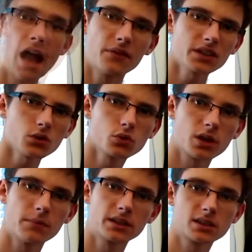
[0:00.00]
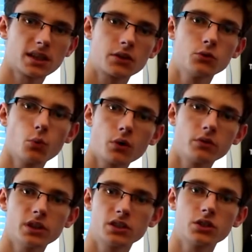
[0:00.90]
And this also means that you won't
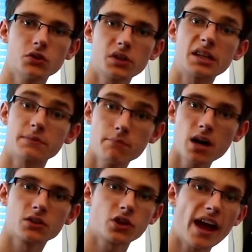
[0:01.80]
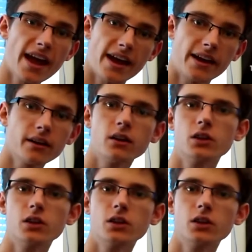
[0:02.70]
need to use as much air,